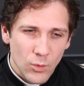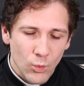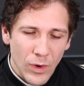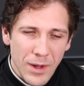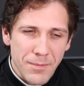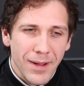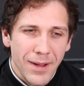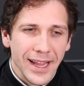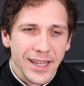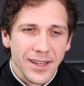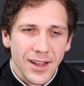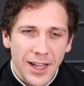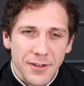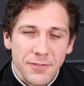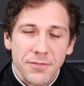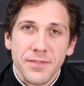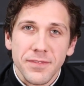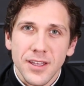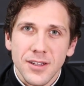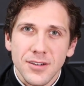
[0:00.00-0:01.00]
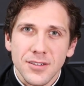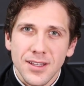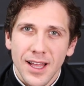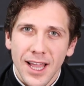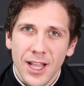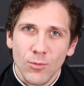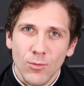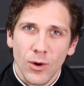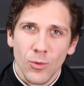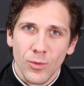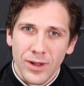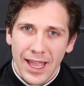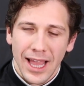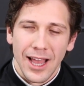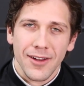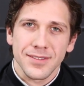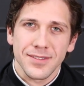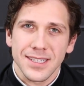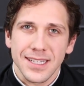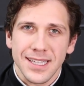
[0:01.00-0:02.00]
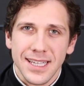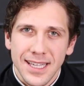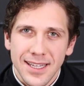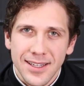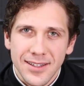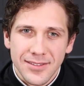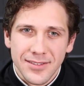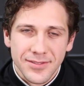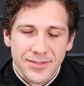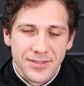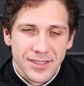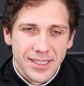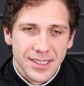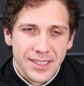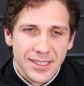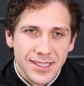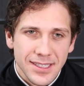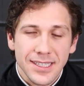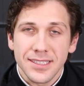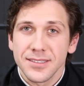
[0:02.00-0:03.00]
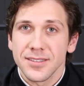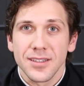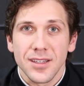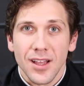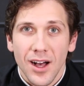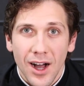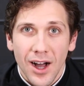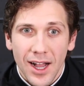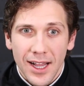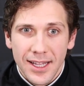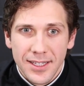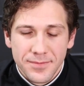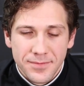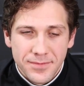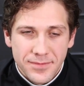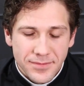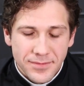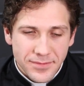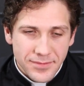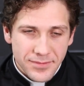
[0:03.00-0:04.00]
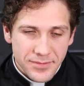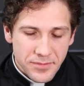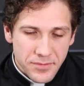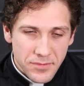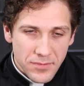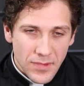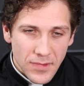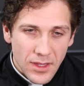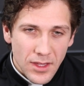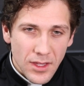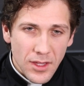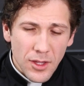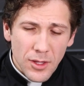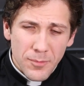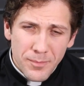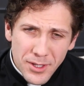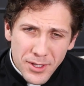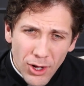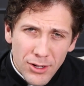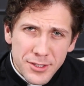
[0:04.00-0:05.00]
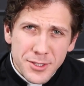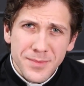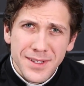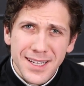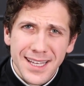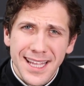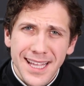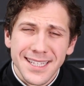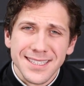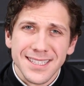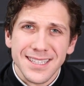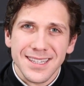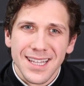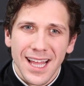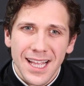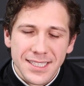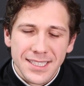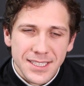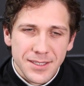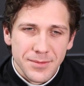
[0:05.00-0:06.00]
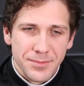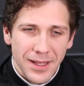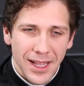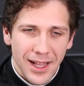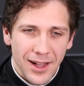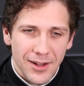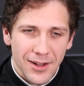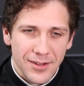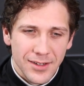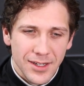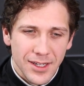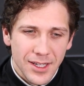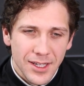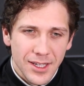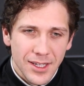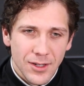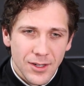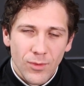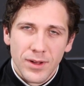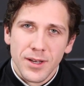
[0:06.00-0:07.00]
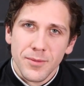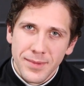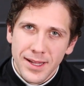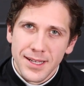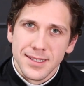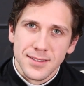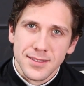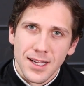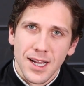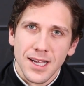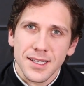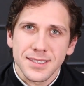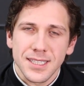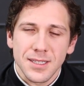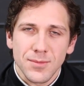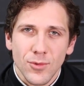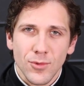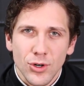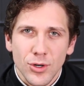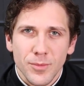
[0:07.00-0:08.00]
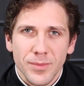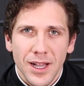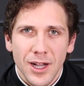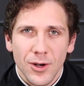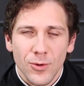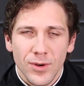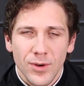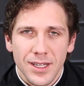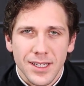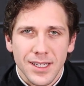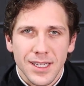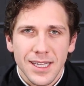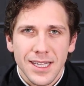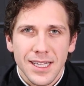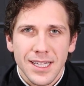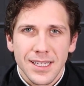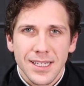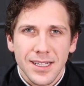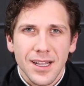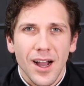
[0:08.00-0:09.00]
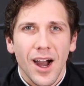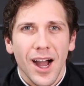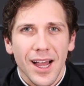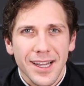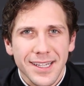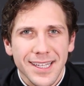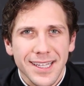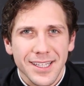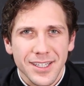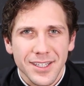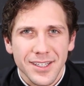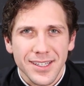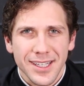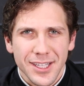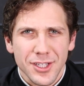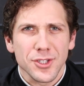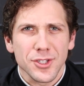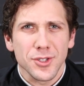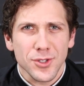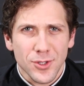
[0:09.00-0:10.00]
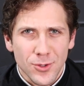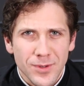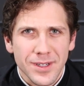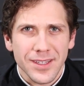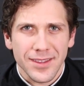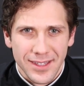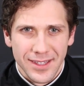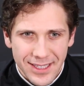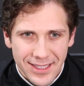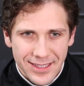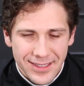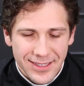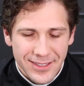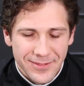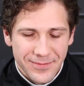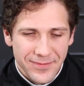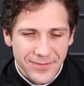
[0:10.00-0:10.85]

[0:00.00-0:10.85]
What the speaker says: we might not feel like what we have to give is a lot, but ultimately it's less about what it means to us and more about what God can do with it.